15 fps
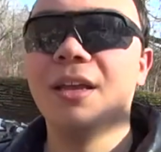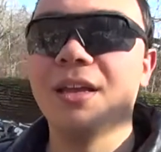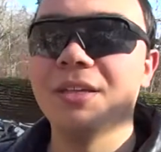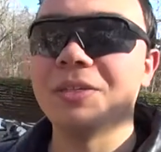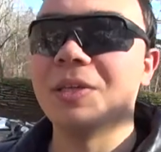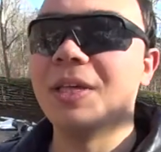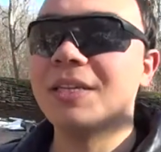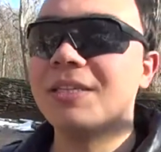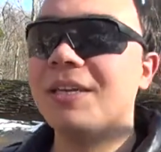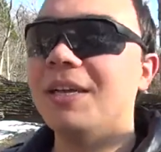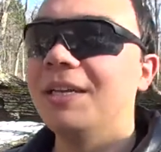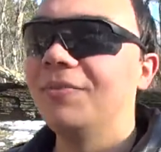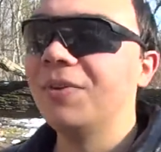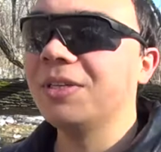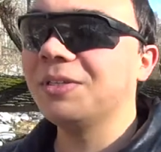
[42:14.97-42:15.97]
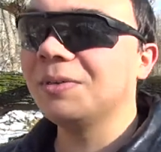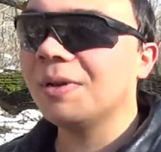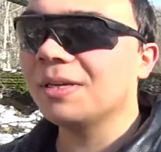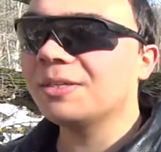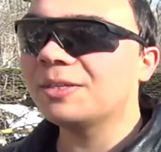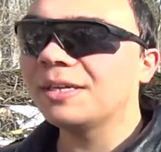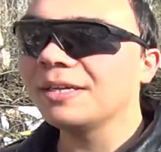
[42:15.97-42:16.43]
So that's kind of
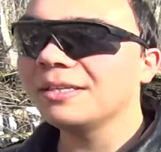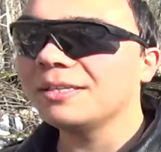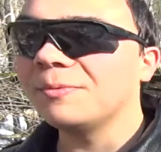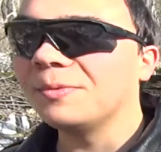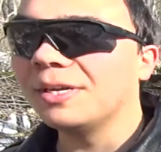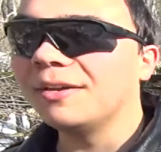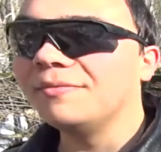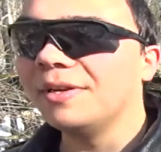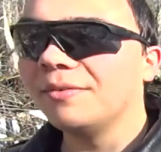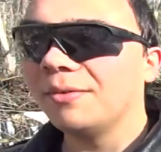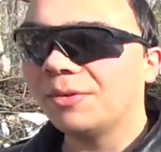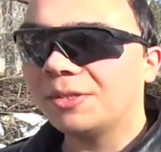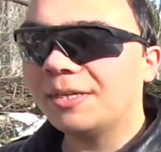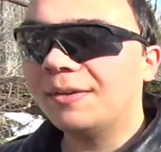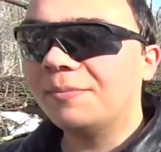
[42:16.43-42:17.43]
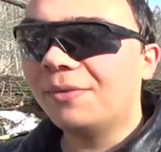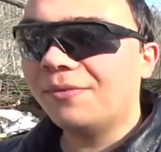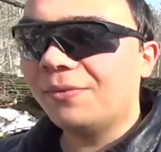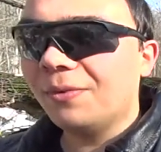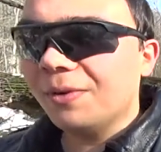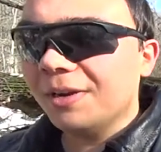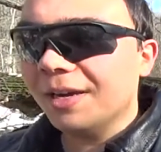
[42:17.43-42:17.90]
interesting, something I've never seen
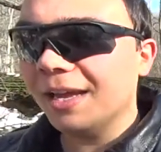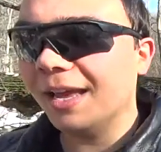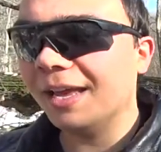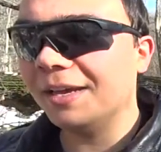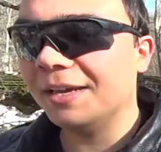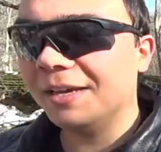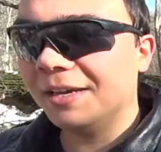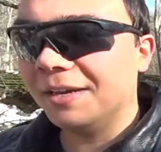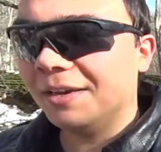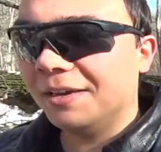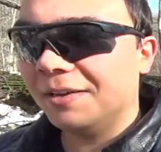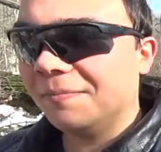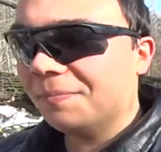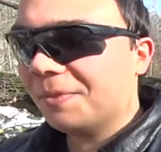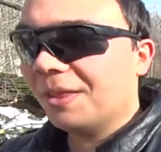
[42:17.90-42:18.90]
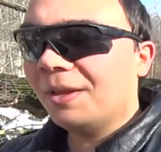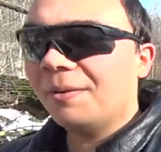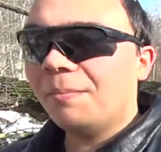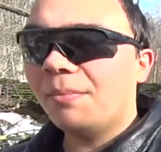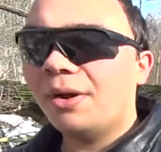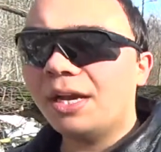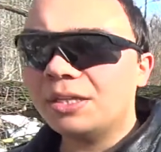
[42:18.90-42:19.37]
before, a
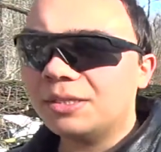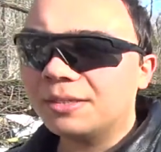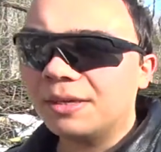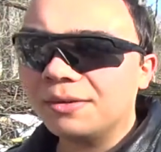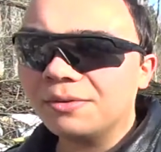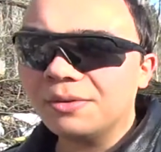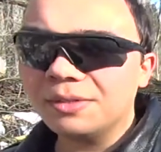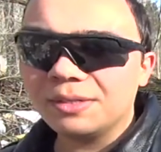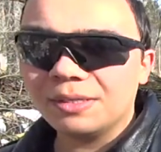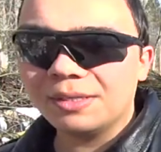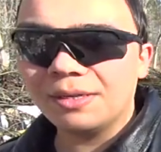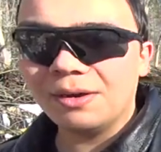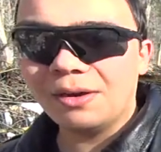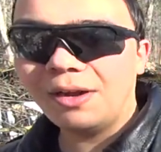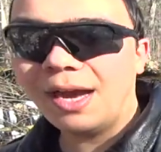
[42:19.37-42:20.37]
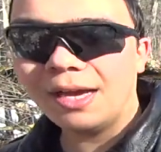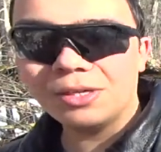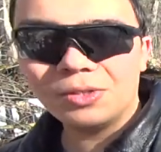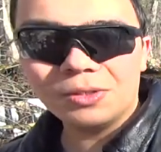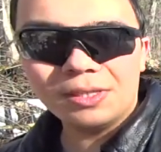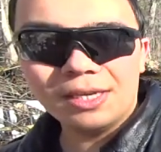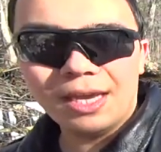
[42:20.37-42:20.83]
brass knuckles that are
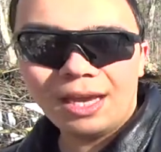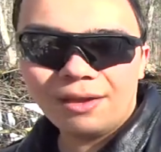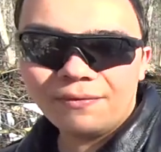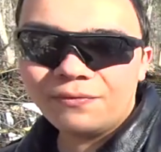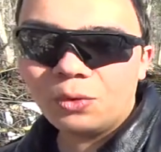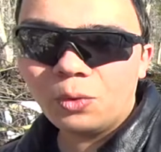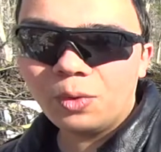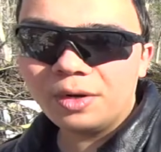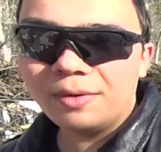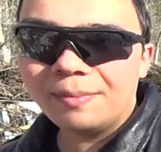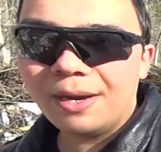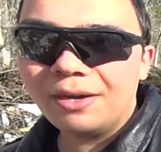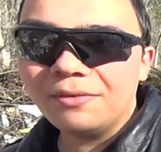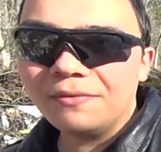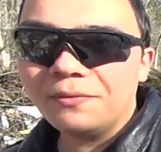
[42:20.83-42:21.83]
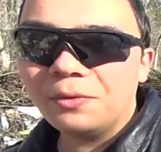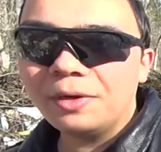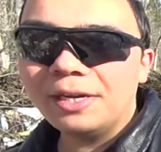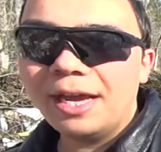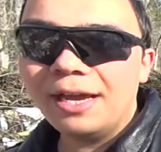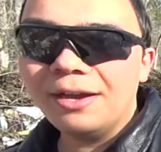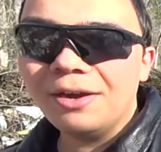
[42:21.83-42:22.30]
actually a forward mount for an
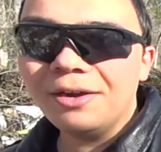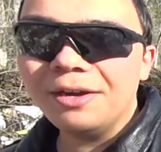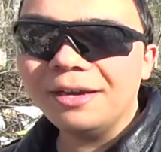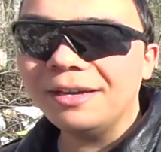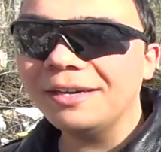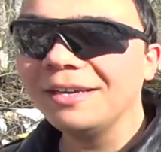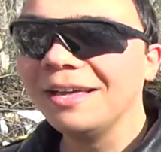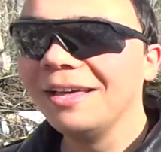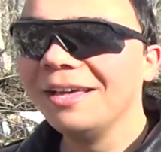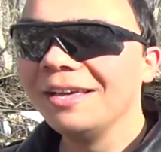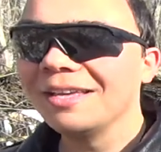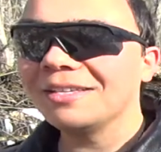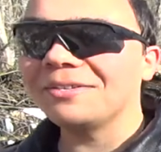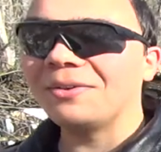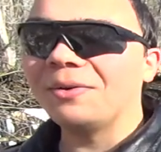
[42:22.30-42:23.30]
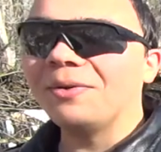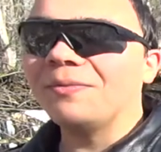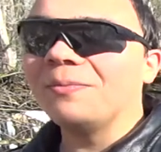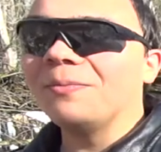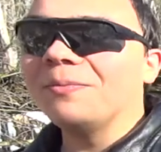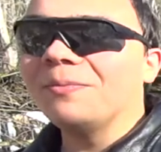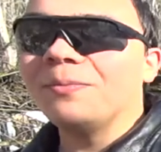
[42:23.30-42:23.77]
AR. So
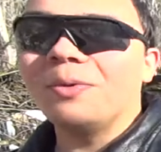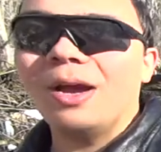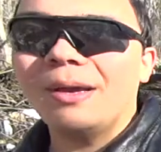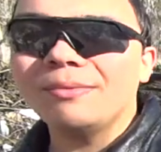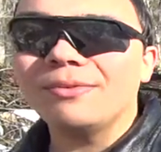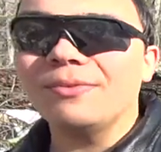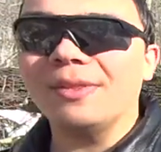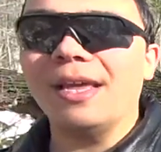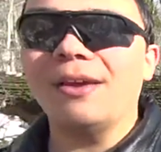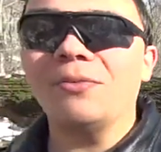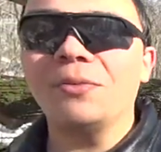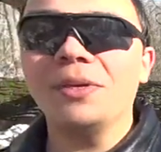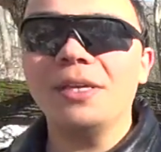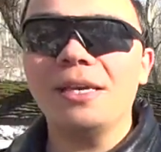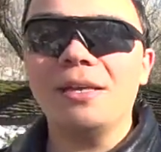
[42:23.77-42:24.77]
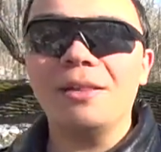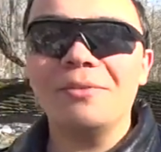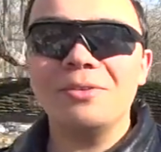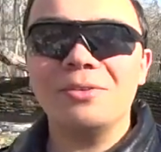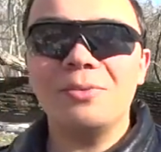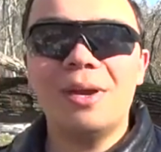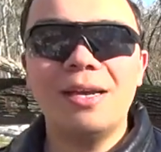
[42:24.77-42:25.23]
perhaps for that really
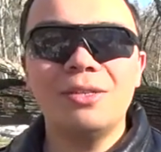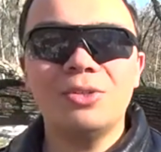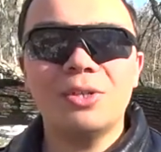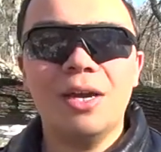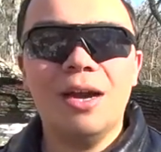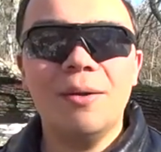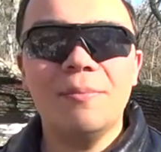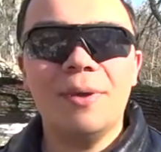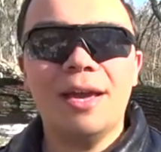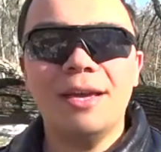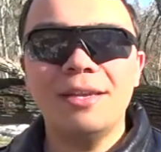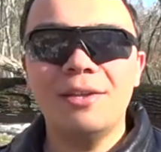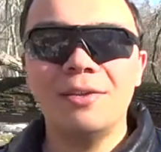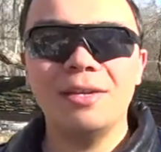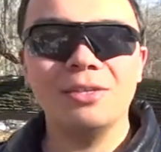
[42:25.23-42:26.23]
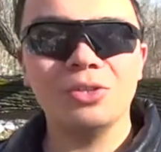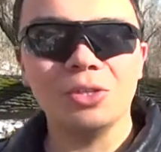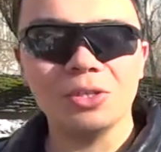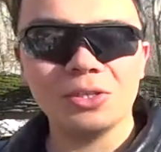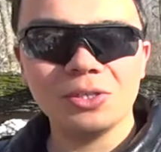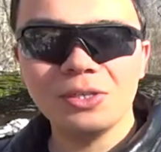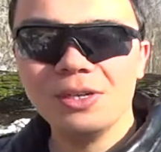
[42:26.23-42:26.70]
close range combat, you can
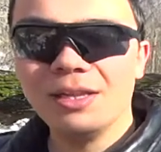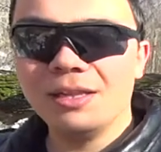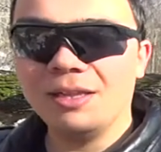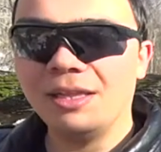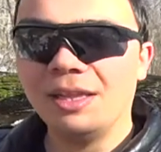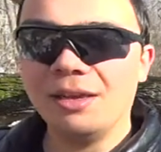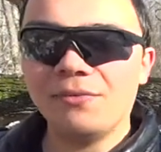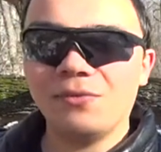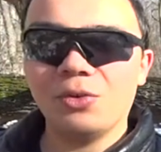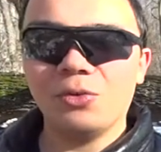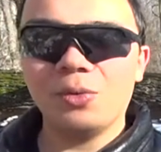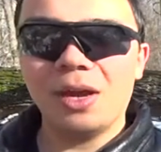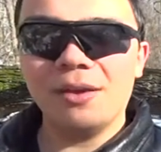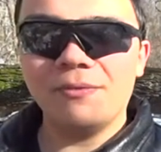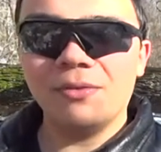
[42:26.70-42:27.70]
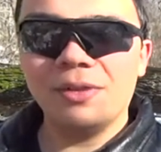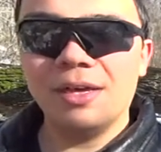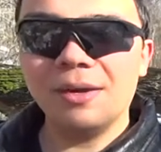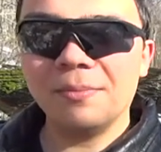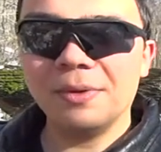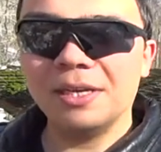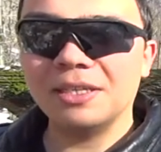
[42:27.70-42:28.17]
just lift your rifle
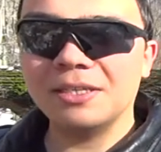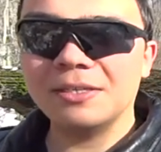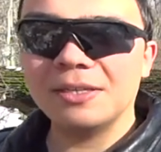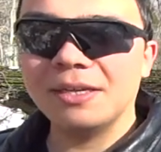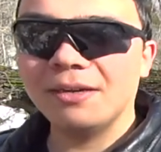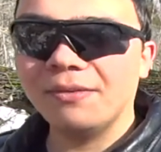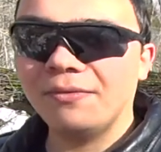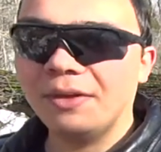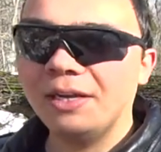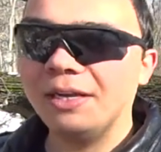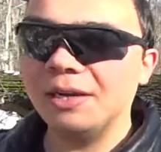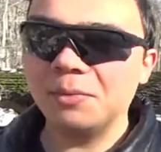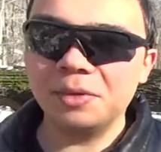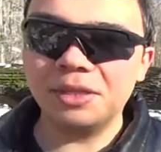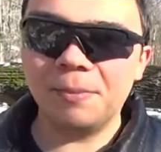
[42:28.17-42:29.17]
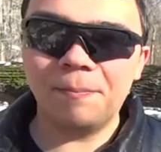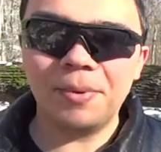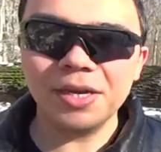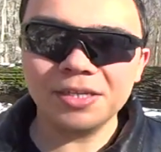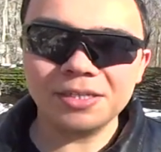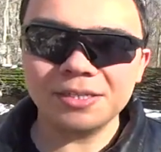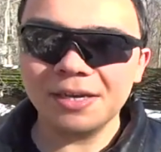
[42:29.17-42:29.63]
up, and instead of hitting them with a
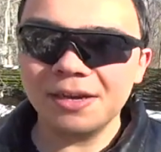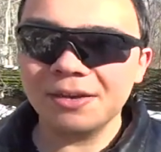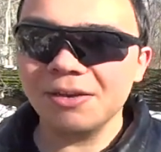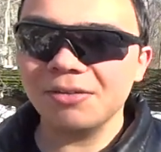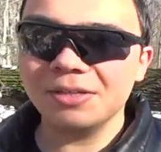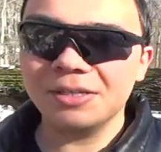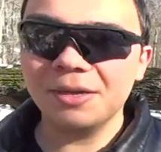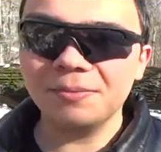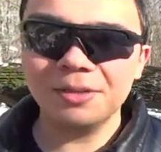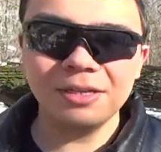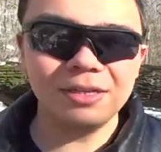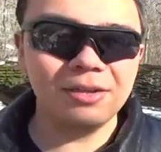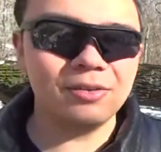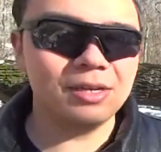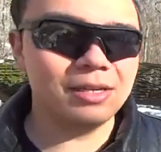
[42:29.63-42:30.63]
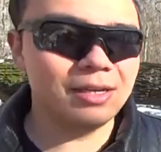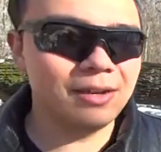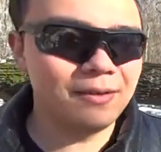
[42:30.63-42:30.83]
buttstock or something, you can